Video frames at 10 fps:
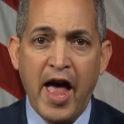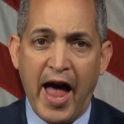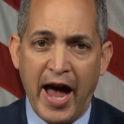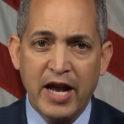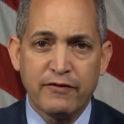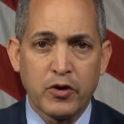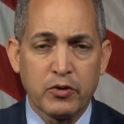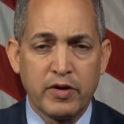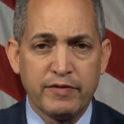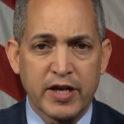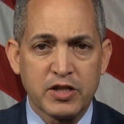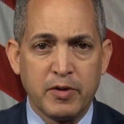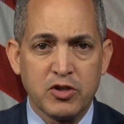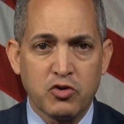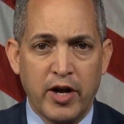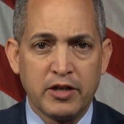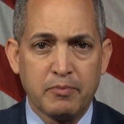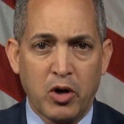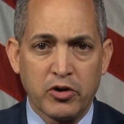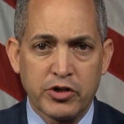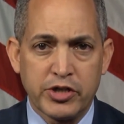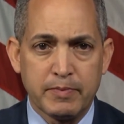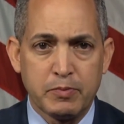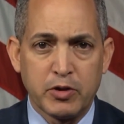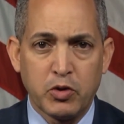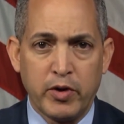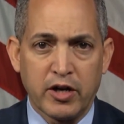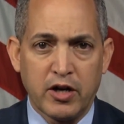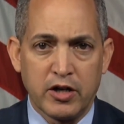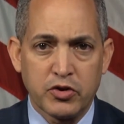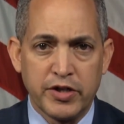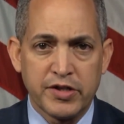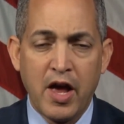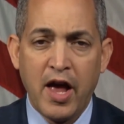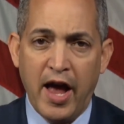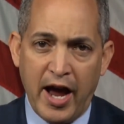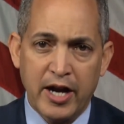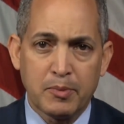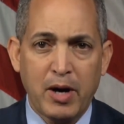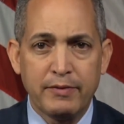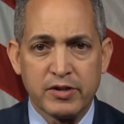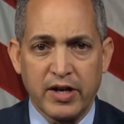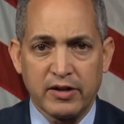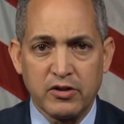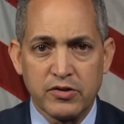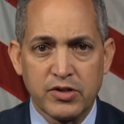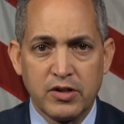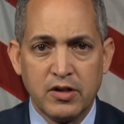and further investment, trade, and partnerships between our countries and our private sectors.